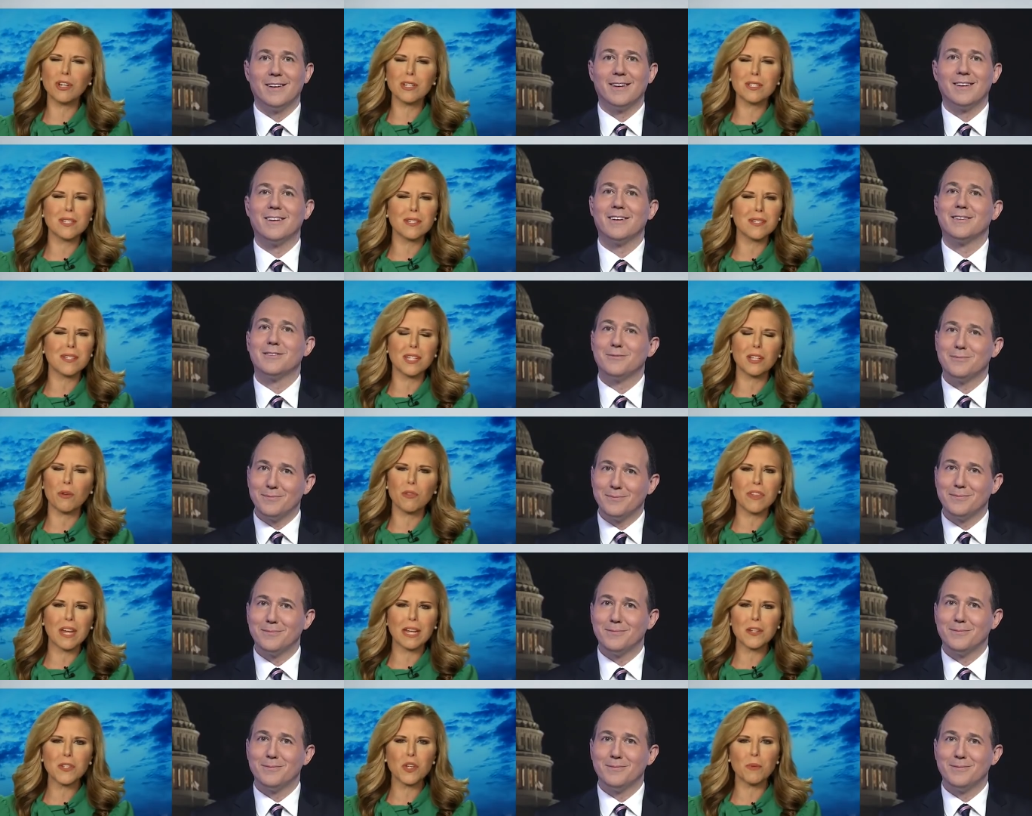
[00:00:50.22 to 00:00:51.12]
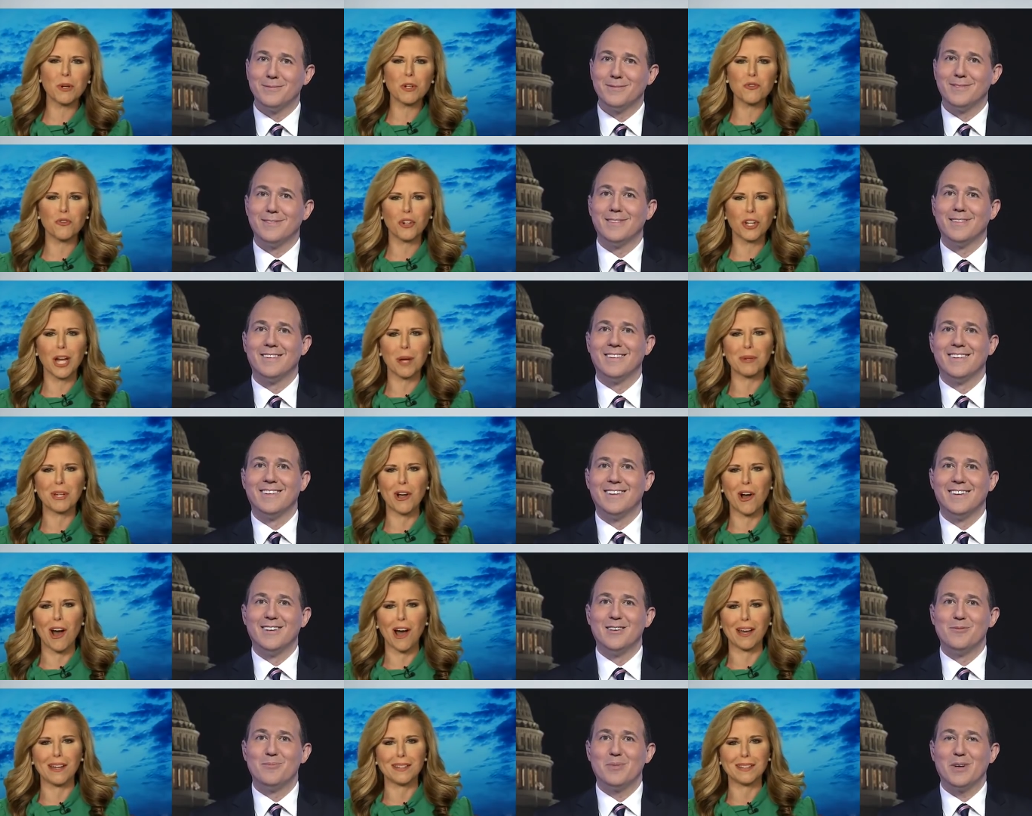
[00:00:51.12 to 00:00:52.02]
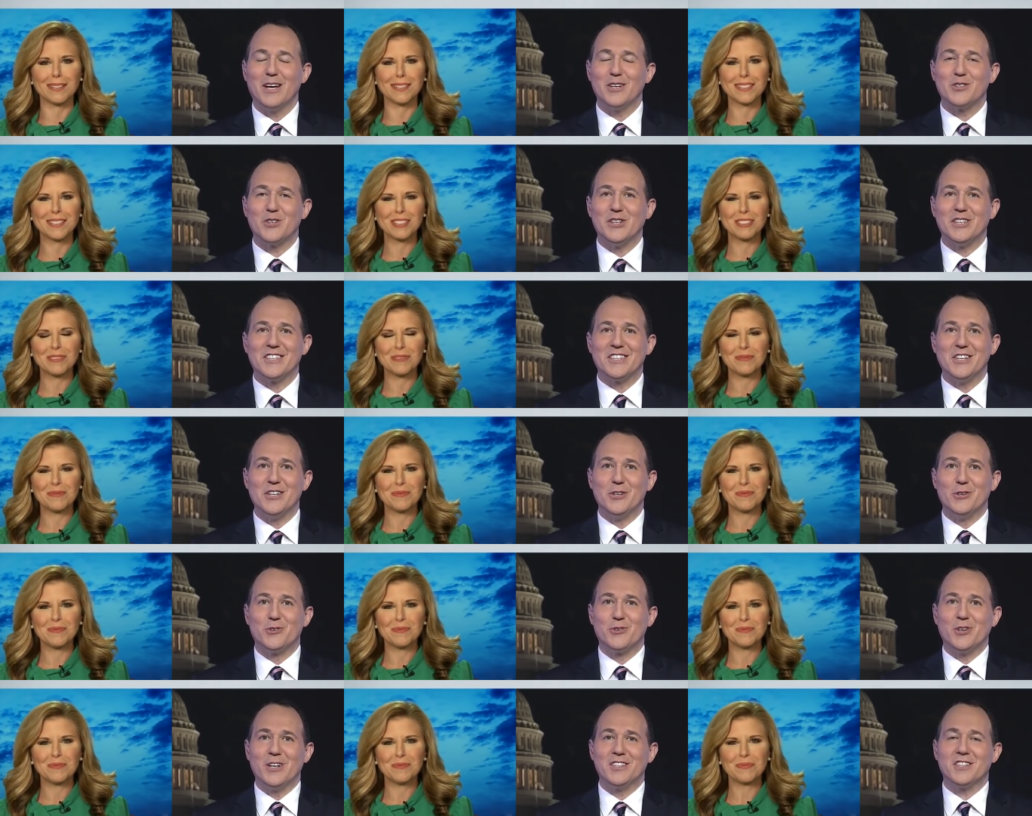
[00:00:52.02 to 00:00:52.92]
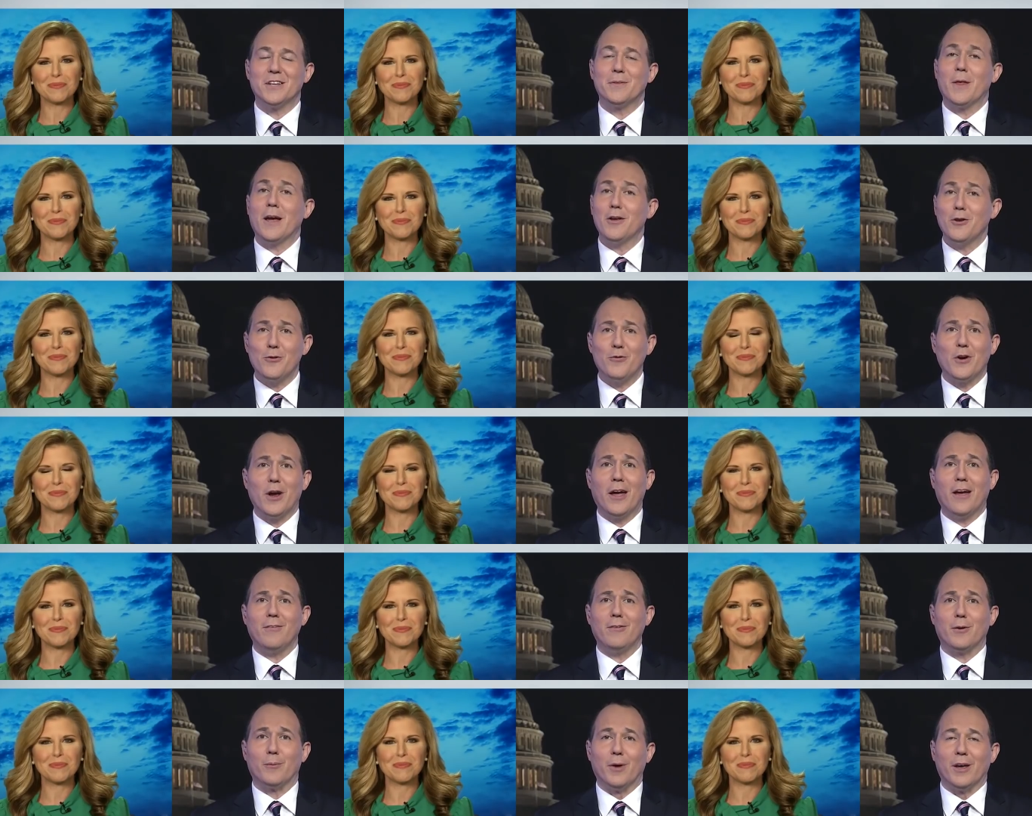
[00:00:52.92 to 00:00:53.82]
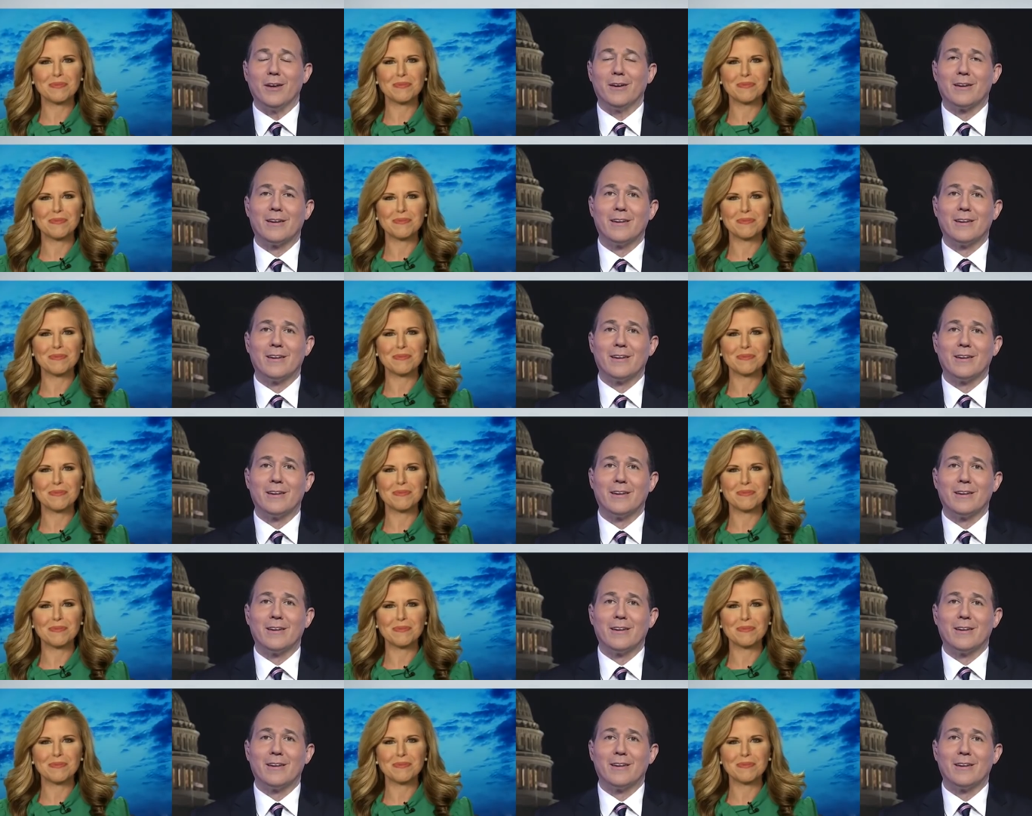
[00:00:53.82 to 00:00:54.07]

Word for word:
Speaker 1: good to see you. Thanks so much for coming on.
Speaker 2: Pleasure to see you, Tracy. Thank you for having me.